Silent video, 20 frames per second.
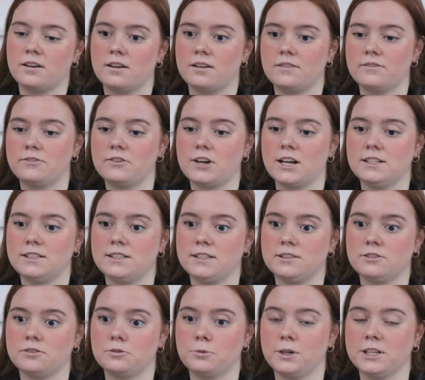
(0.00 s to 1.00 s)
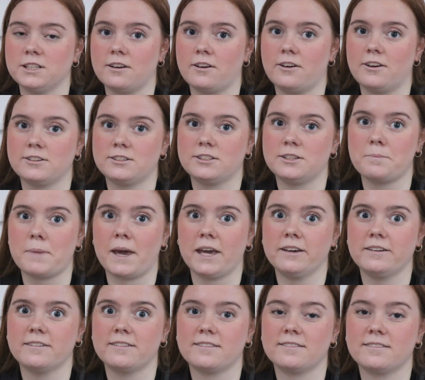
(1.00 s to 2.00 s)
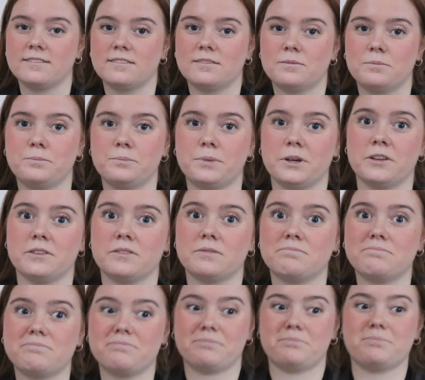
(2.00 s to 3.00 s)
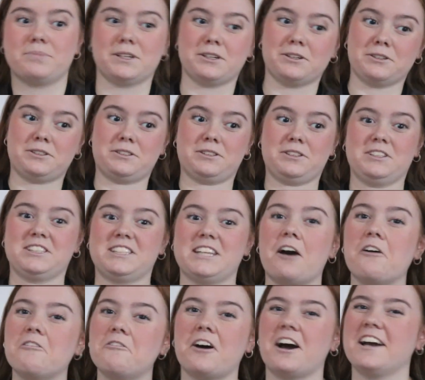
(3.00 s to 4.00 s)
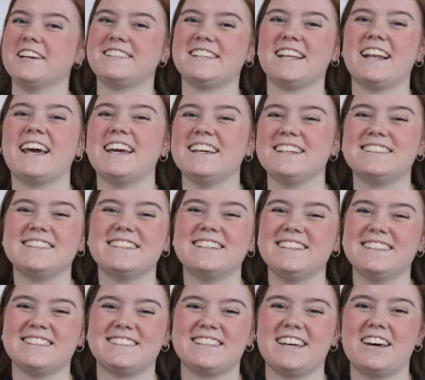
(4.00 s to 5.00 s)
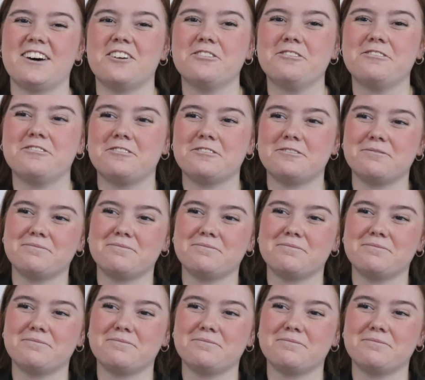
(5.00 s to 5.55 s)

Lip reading: Friends is always hard to make, but because you're self-isolating yourself.